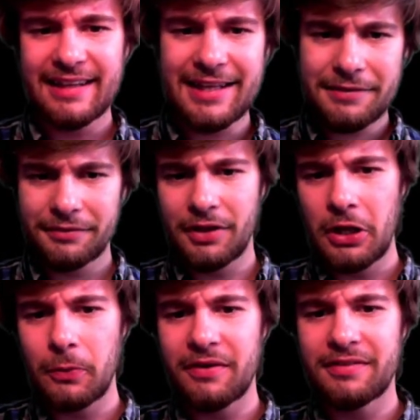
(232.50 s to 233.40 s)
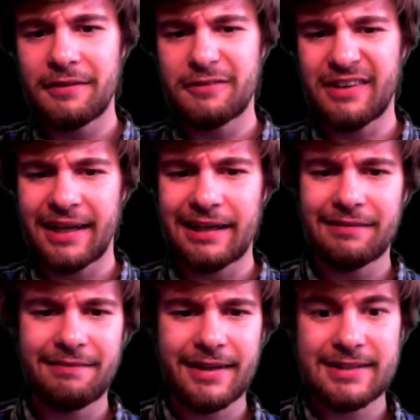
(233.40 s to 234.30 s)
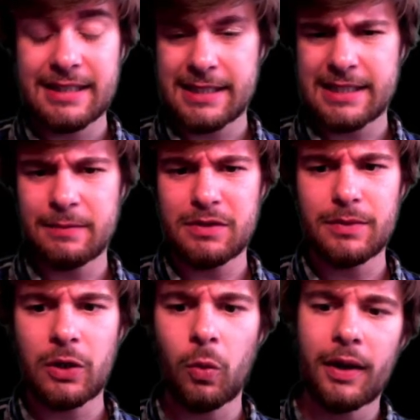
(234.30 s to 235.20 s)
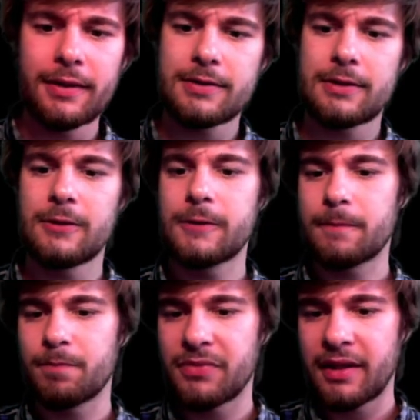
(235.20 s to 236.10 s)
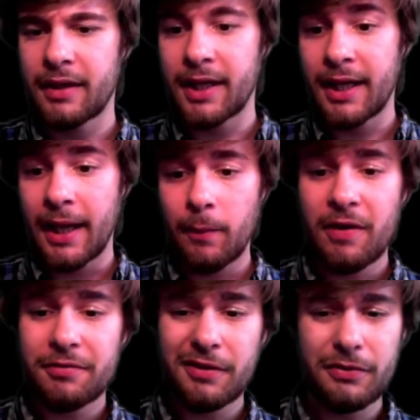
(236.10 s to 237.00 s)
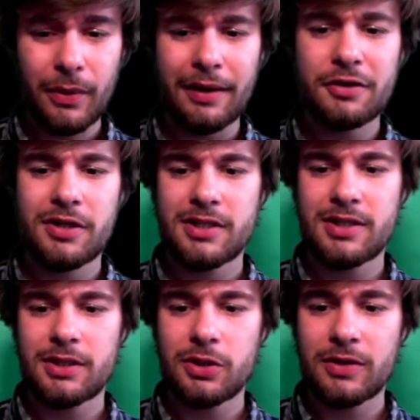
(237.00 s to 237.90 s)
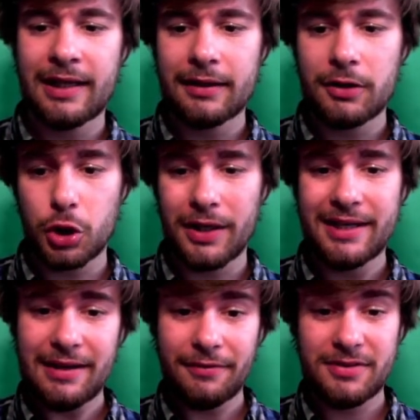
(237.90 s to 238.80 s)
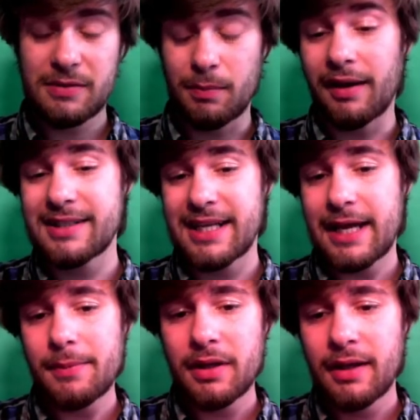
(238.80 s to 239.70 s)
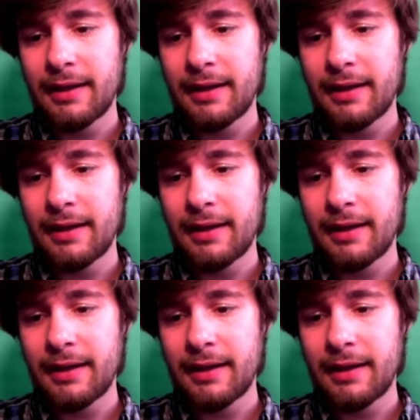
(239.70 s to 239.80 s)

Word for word: even though with the final effect doesn't seem to be quite as good. However, if you are interested, you can get the TriDef Smart Cam.